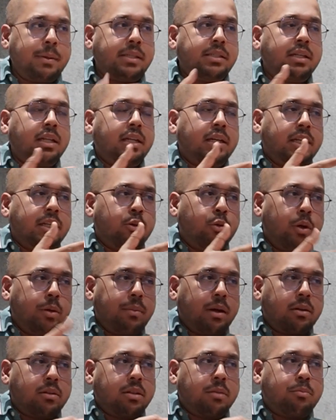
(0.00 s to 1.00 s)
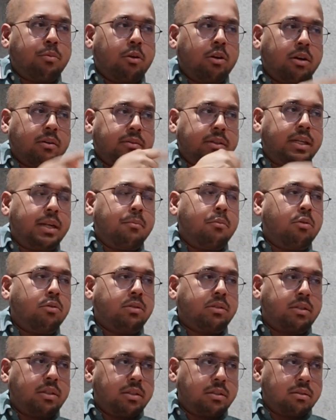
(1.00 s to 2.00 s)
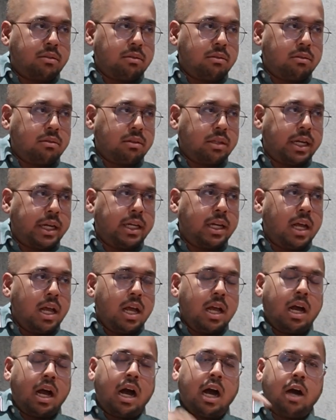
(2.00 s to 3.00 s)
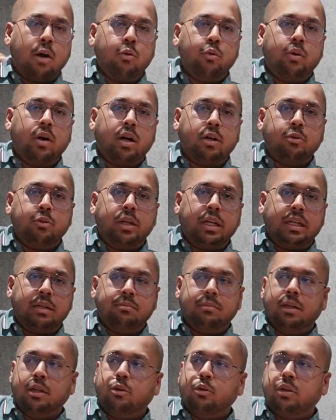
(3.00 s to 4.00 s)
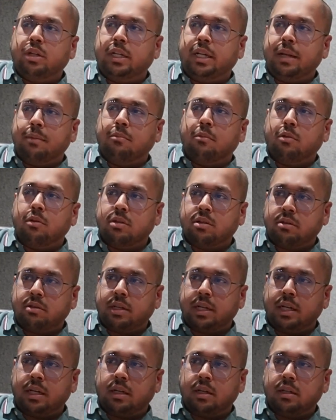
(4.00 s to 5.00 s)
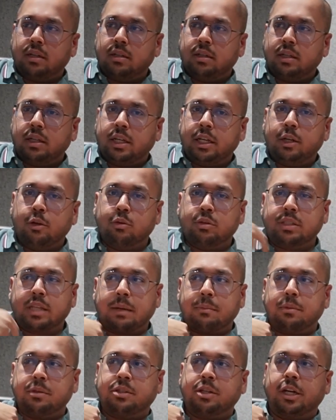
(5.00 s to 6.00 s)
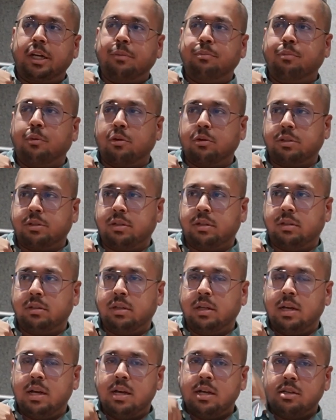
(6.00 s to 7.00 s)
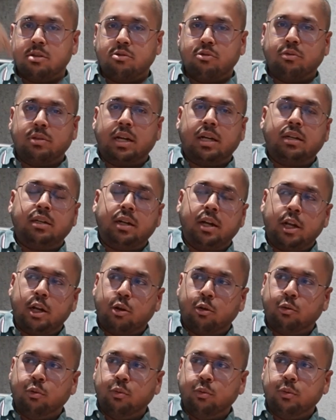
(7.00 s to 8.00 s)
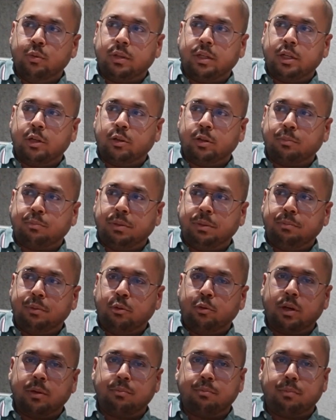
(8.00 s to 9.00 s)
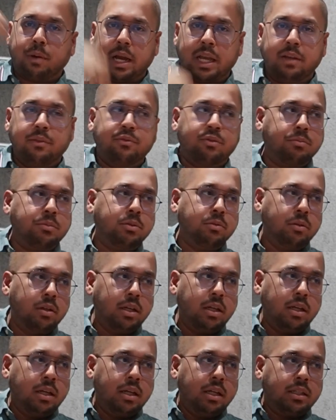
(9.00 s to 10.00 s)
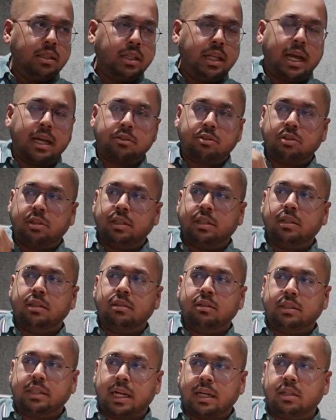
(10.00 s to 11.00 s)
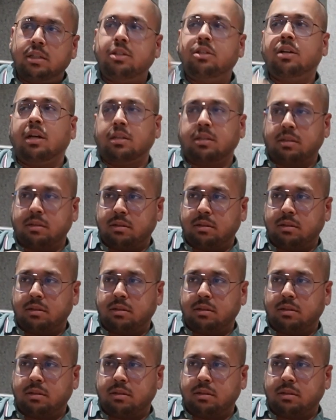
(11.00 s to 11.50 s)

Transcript: It's basically, again, going back to the point of demonstration, right? How are you able to demonstrate your cybersecurity posture so that the people who are buying from you, they actually can